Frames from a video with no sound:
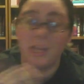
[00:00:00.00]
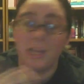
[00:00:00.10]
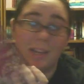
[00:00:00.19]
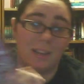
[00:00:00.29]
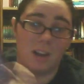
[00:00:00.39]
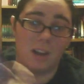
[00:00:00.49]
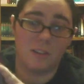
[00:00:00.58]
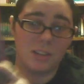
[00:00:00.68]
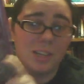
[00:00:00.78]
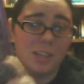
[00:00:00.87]
The
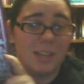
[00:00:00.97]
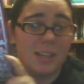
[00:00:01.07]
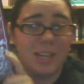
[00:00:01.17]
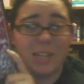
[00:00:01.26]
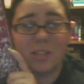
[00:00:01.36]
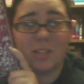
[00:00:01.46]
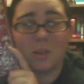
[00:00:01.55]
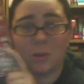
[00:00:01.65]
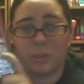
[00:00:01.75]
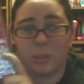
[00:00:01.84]
cover is
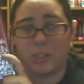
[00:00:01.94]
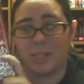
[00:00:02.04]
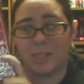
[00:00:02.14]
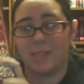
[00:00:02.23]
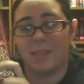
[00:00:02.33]
gorgeous.